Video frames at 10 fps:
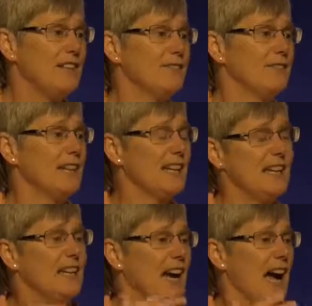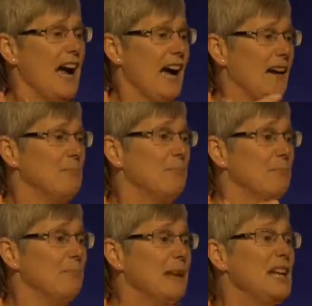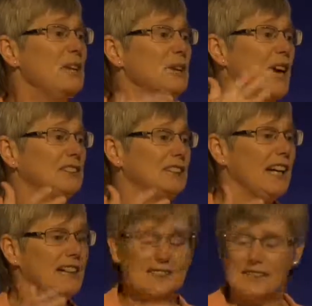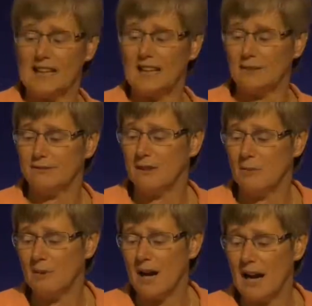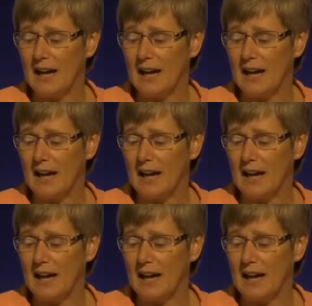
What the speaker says: different milieu outside the cell from